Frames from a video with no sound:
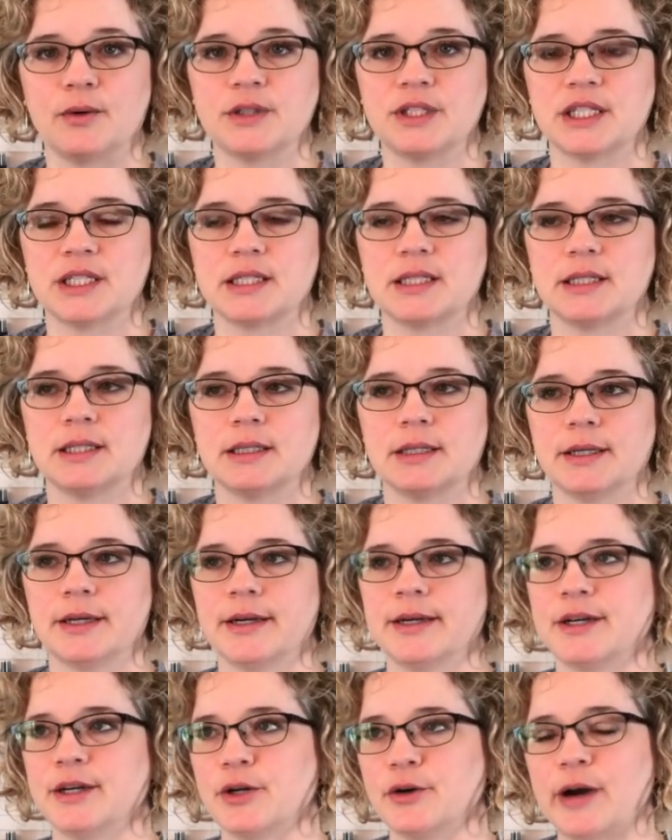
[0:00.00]
just
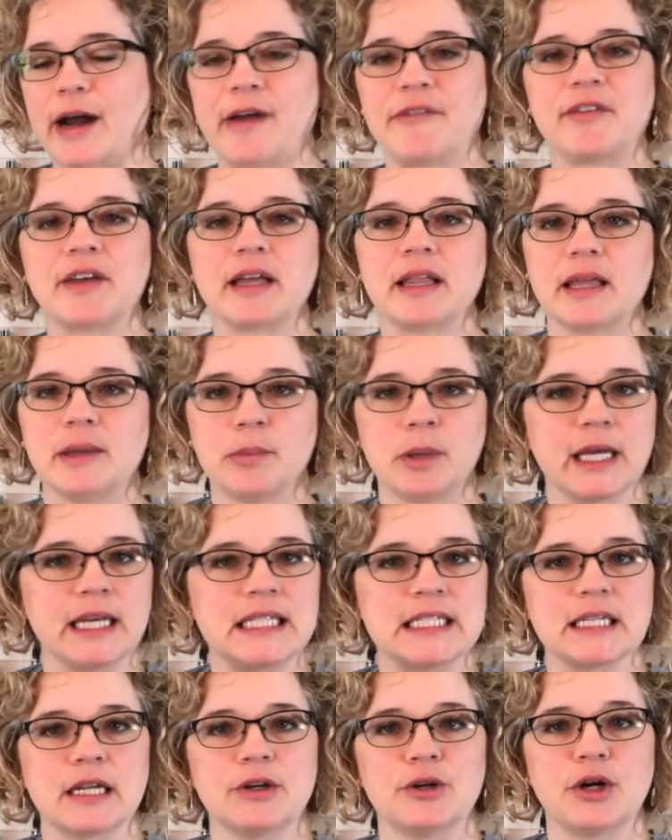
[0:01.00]
graphically
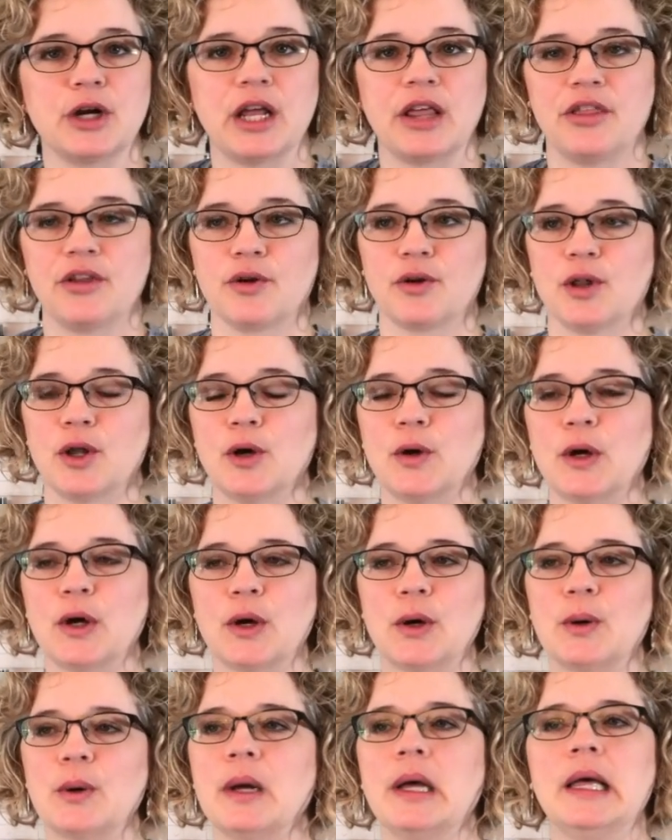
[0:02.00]
placed underneath your
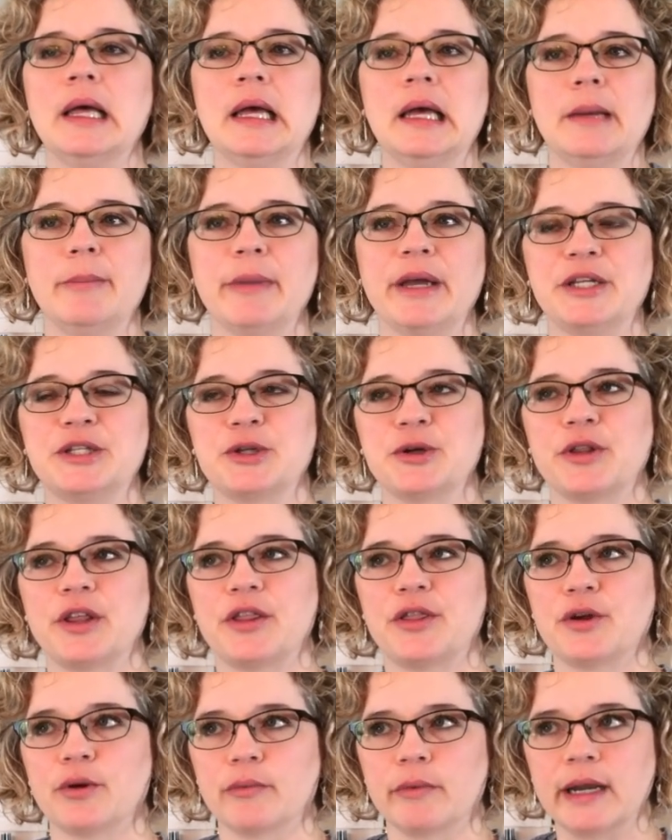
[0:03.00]
logo. Make sure
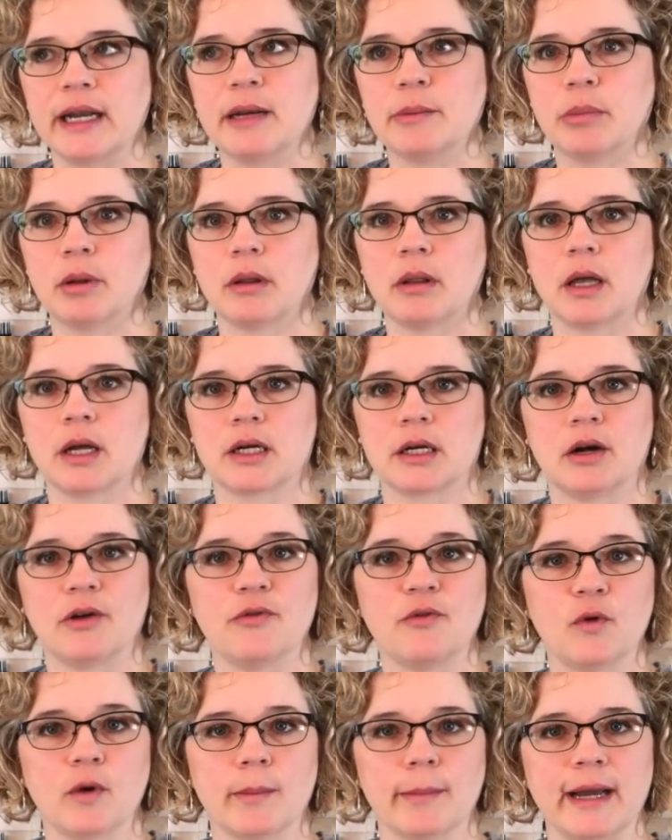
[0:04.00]
that they're readable on
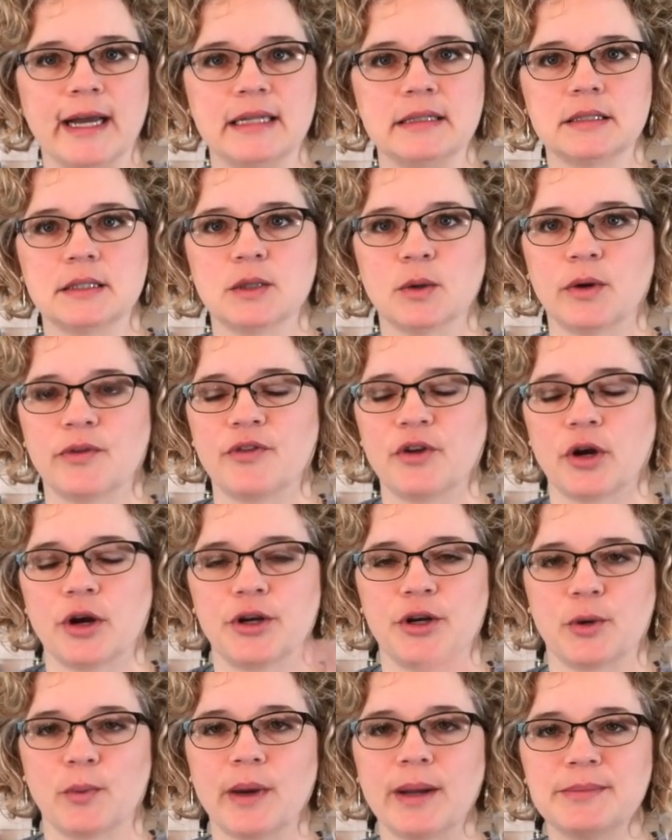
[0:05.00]
all formats. So if you're
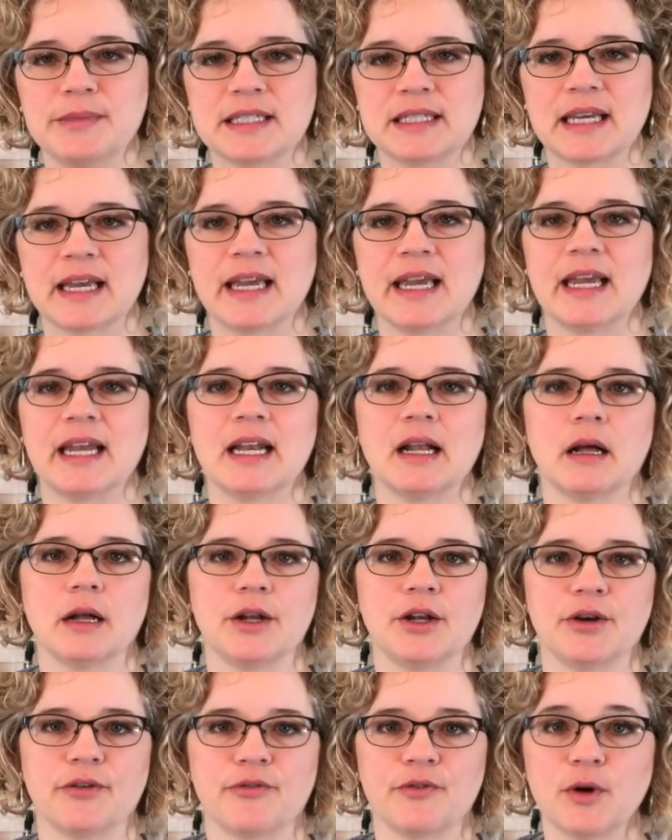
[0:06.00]
on your website,
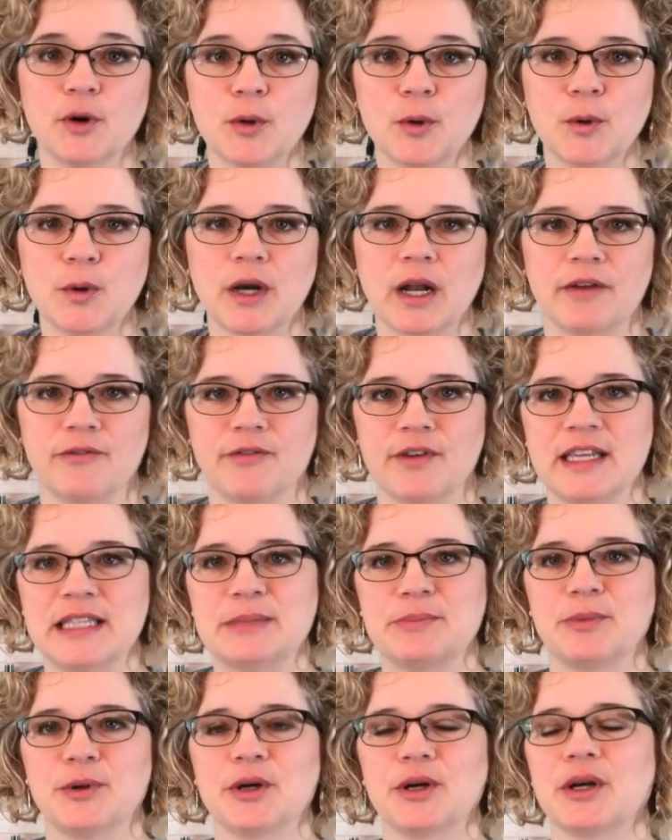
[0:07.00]
on your phone, on
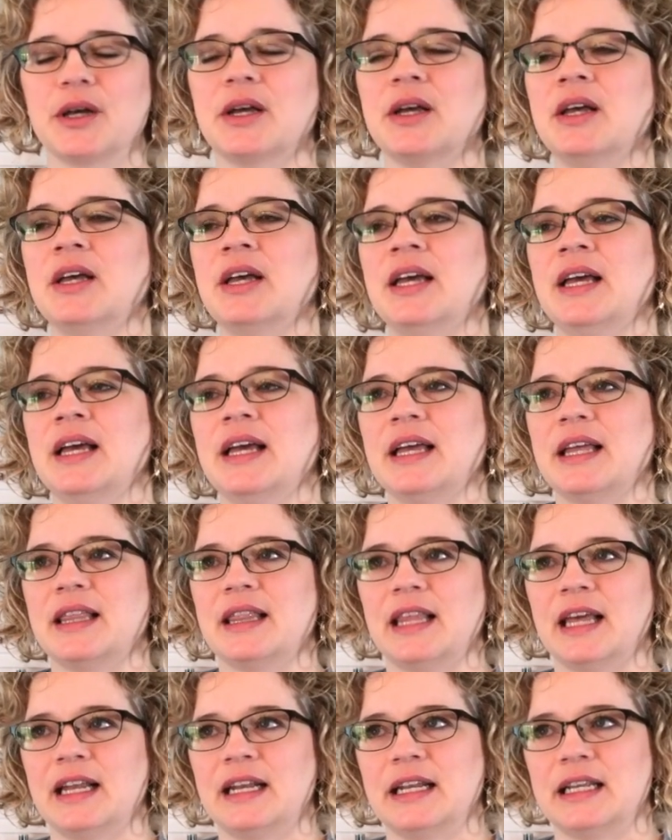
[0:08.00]
Facebook,
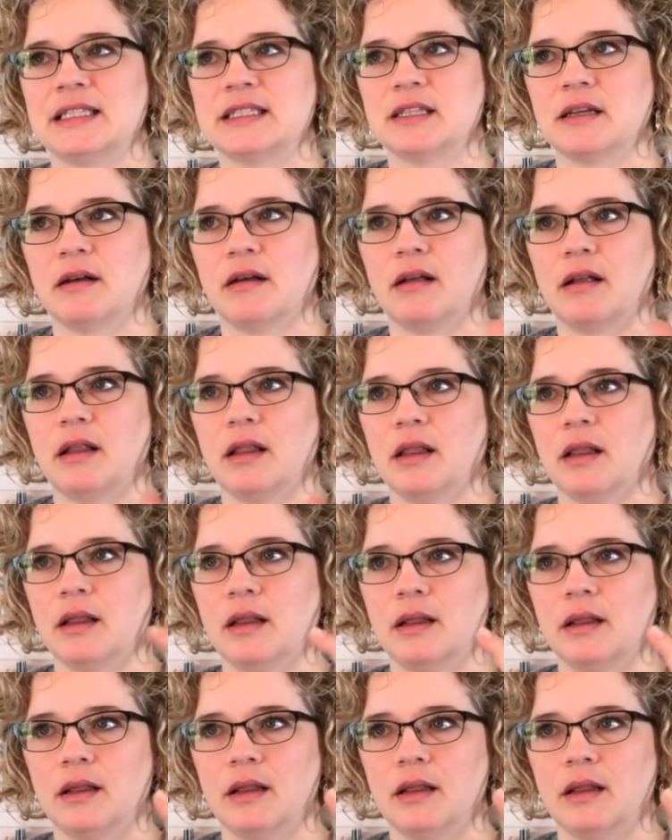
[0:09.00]
that it's all,